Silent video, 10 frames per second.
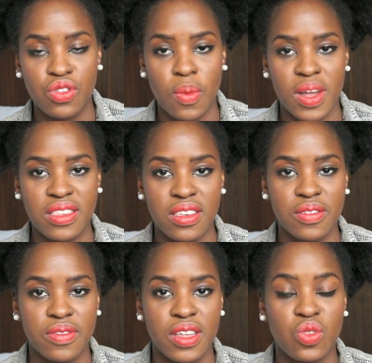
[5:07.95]
traumatic
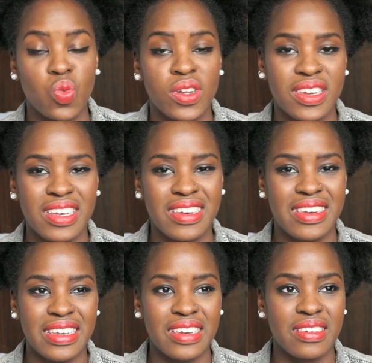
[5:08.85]
event, what they
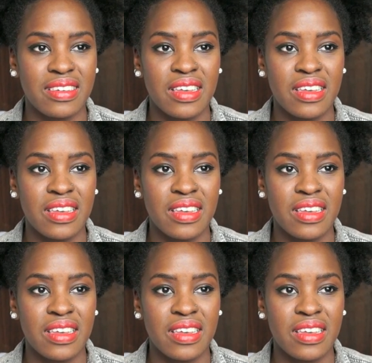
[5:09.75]
did